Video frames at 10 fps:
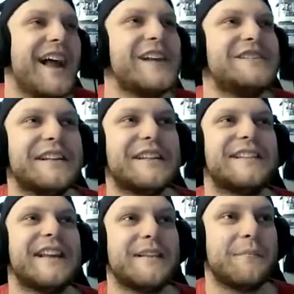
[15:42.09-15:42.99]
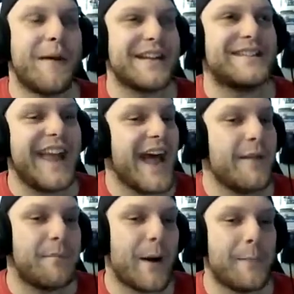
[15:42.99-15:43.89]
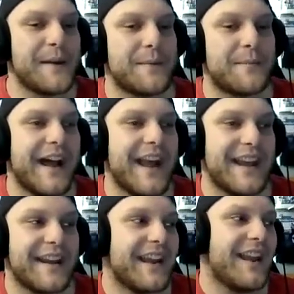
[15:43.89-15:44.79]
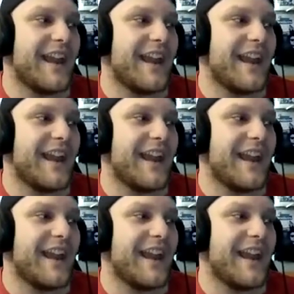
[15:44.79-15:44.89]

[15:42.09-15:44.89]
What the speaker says: And she also says, my dad bought me a bike,